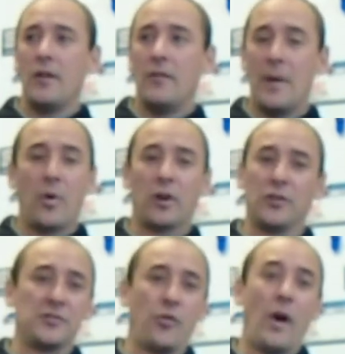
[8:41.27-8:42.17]
That park
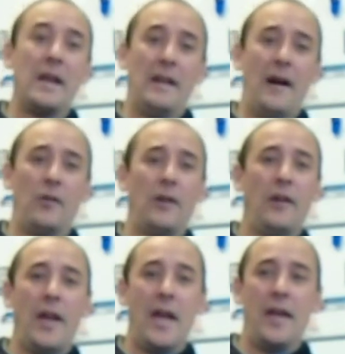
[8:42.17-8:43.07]
looks great now,
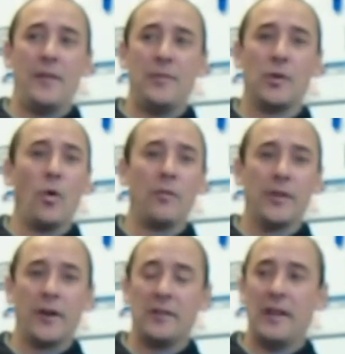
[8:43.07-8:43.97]
and if you go over
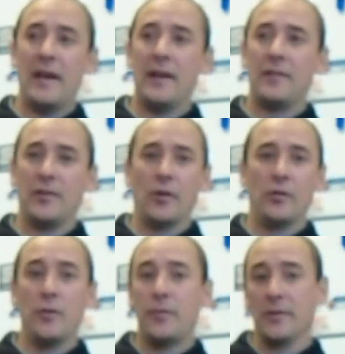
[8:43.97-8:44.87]
there today,
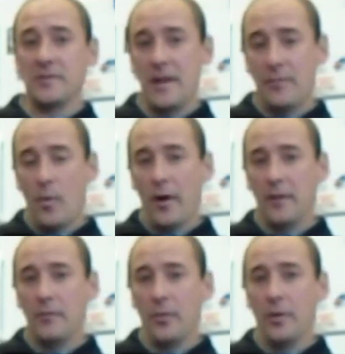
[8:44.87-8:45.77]
you feel safe
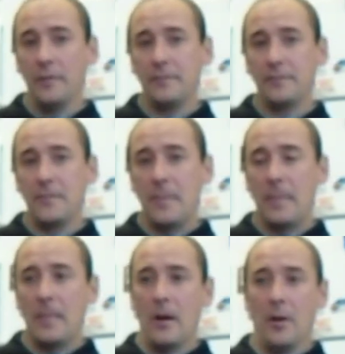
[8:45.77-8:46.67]
walking through it.
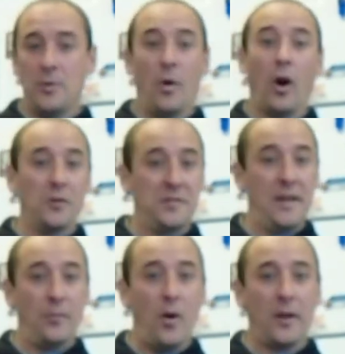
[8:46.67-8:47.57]
You are
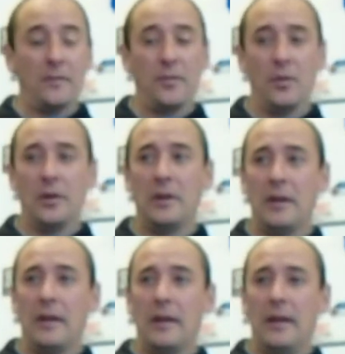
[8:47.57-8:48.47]
safe walking through it,
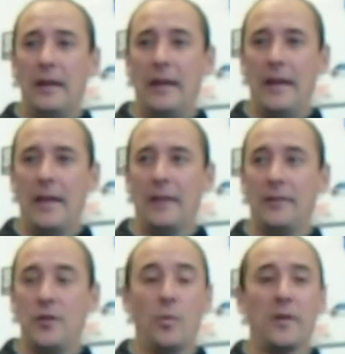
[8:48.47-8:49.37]
and
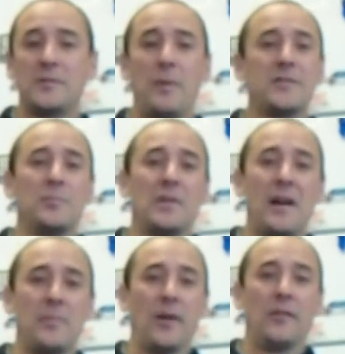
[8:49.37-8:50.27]
you want to spend some
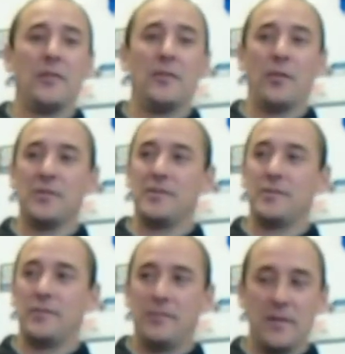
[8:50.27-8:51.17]
time there, versus
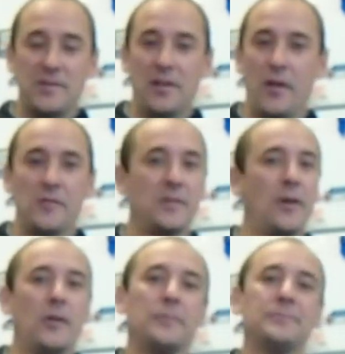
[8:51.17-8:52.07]
15 years
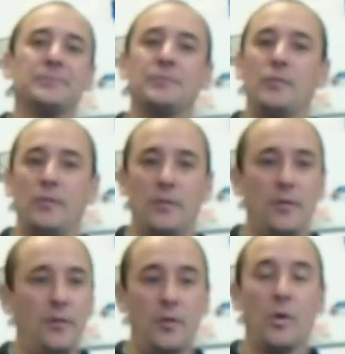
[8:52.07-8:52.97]
ago,
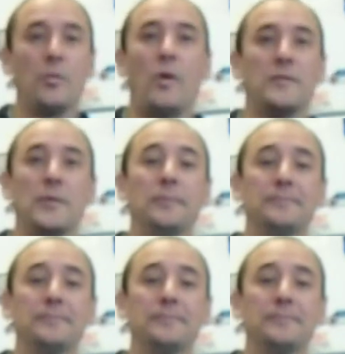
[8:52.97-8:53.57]
you wouldn't want to.